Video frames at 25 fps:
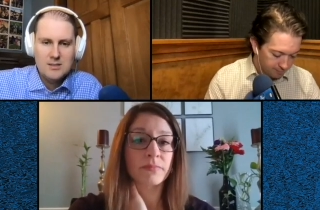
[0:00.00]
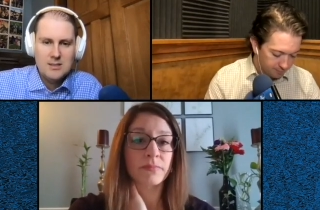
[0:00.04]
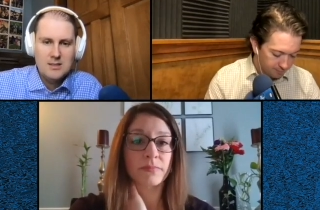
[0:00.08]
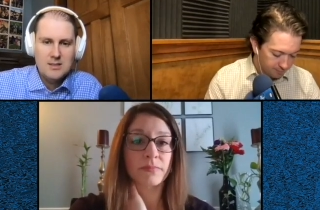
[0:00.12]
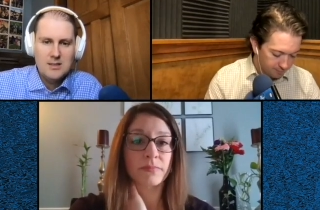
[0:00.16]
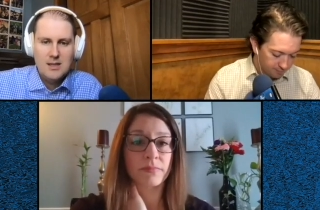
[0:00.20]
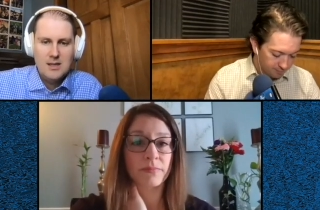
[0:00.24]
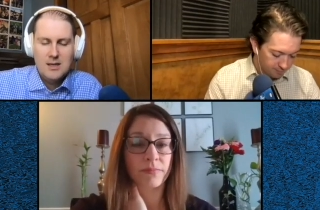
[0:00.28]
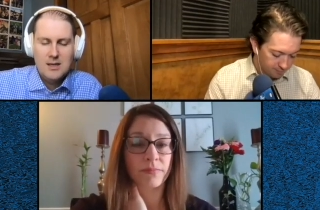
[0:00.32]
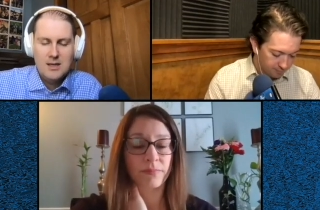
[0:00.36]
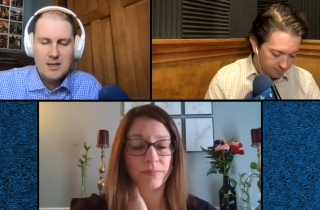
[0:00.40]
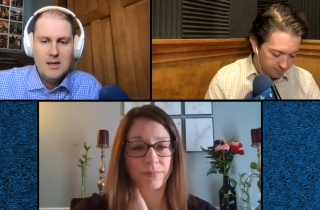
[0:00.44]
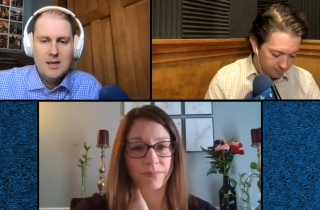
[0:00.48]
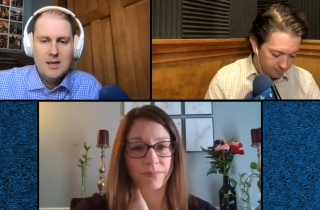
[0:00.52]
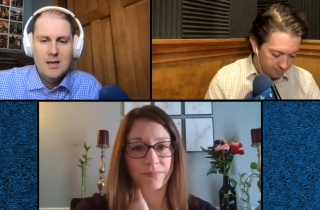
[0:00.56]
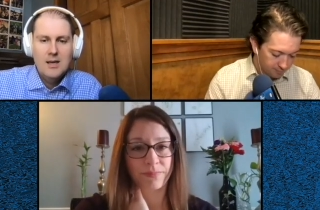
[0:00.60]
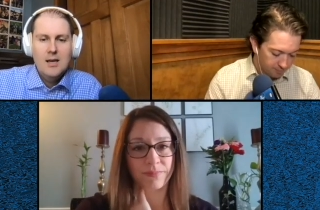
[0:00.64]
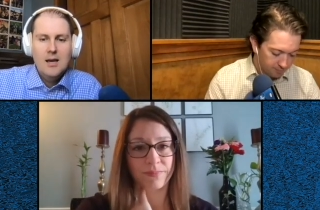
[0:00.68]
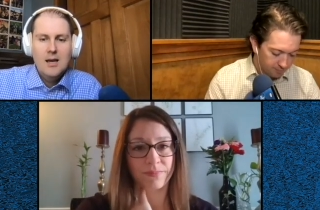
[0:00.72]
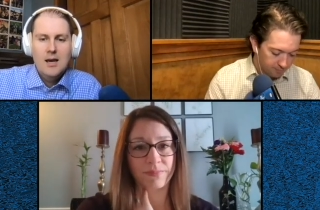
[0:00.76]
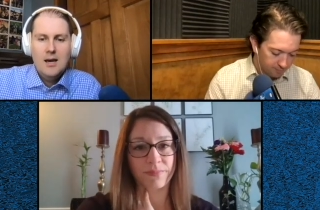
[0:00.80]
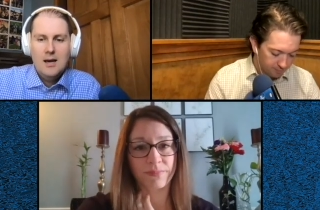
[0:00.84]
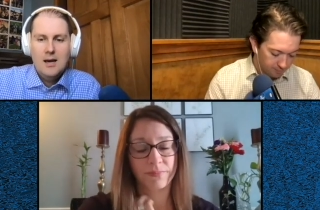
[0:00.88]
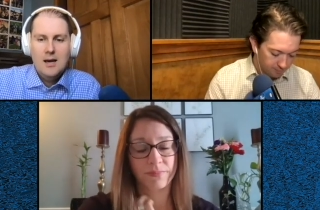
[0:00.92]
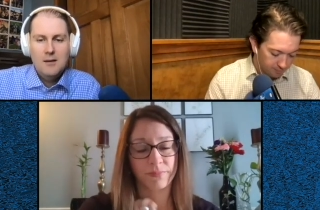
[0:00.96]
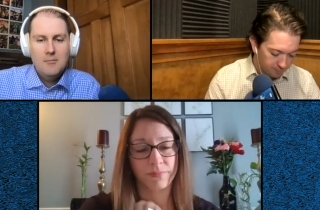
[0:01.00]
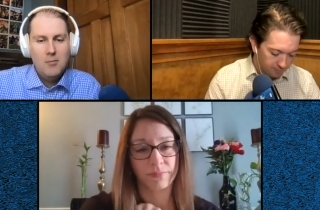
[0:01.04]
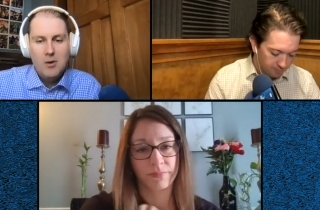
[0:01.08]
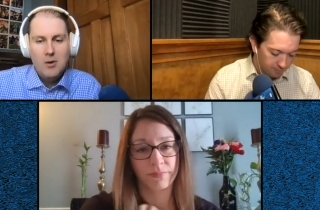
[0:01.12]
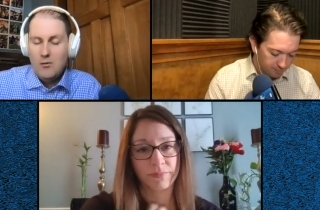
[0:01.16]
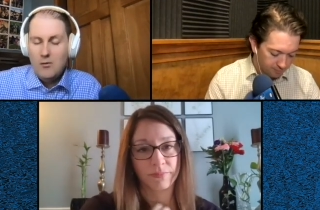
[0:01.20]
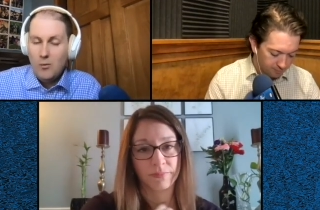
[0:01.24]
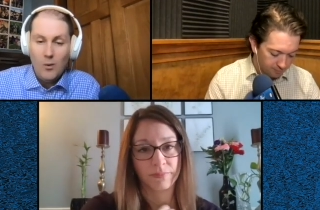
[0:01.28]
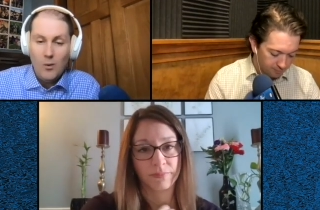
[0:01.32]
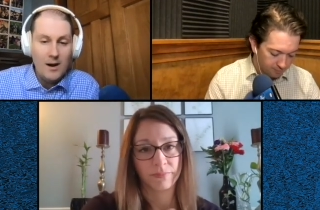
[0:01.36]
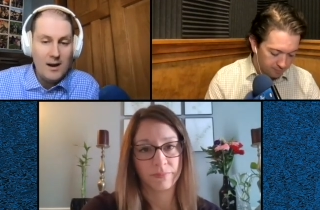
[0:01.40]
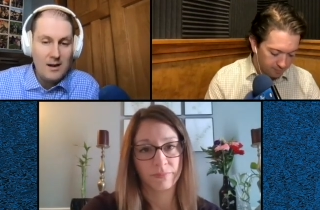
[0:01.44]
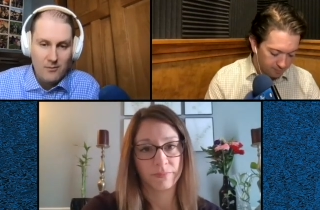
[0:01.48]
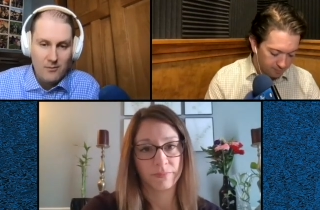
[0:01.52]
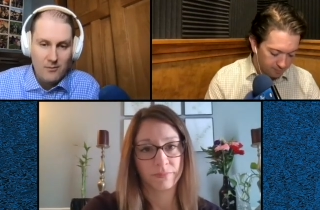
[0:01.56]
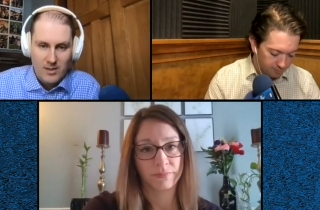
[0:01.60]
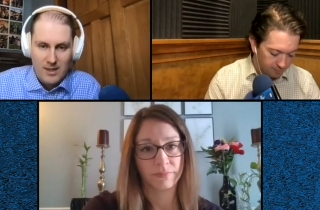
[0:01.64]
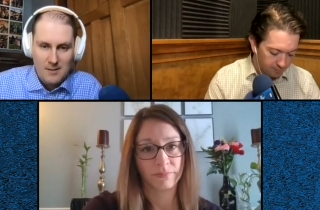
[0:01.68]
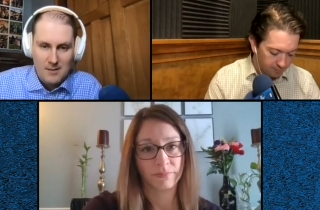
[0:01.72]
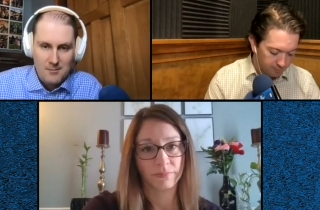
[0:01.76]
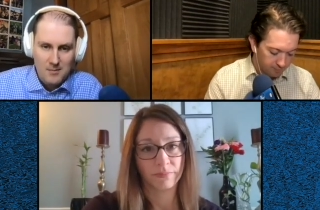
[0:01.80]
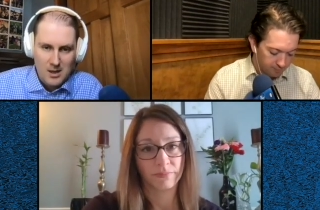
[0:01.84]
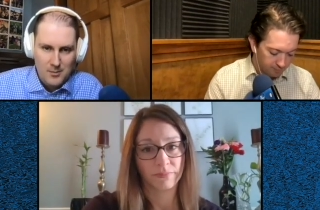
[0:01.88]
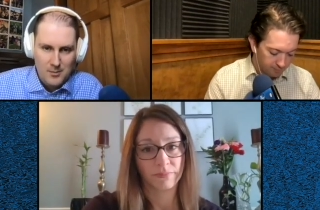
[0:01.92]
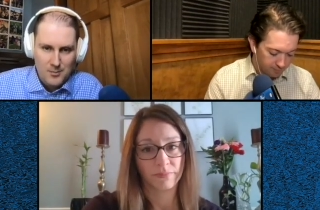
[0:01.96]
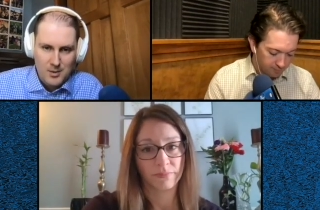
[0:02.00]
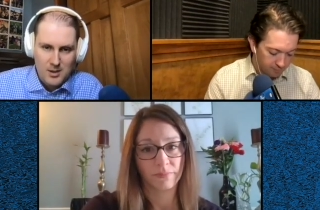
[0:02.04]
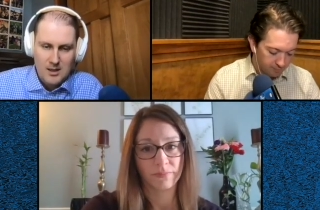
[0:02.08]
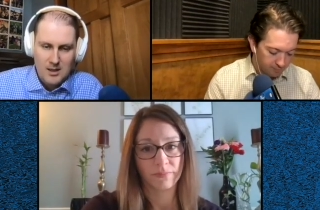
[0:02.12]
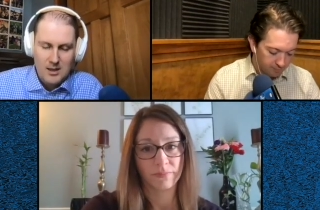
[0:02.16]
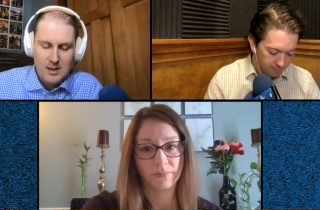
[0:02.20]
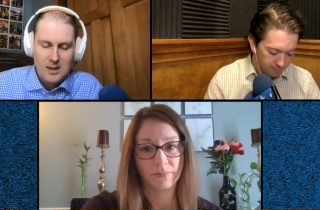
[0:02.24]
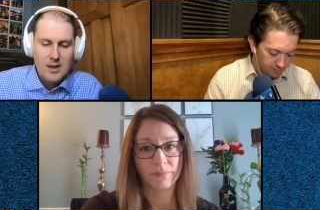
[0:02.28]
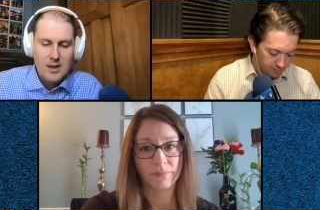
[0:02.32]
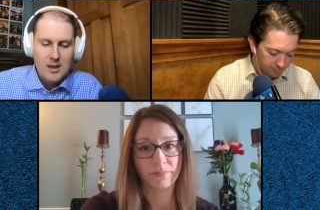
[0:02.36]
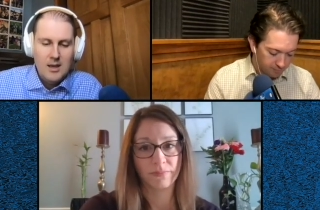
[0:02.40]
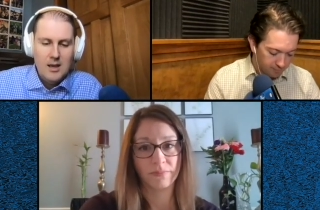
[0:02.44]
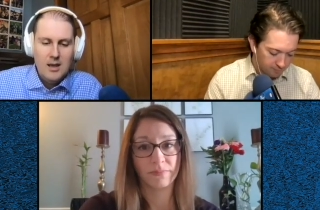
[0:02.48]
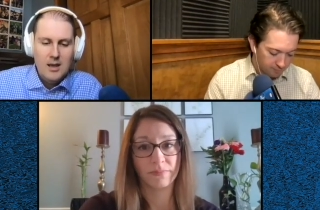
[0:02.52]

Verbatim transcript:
Speaker 1: and then uh, of whatever that might be,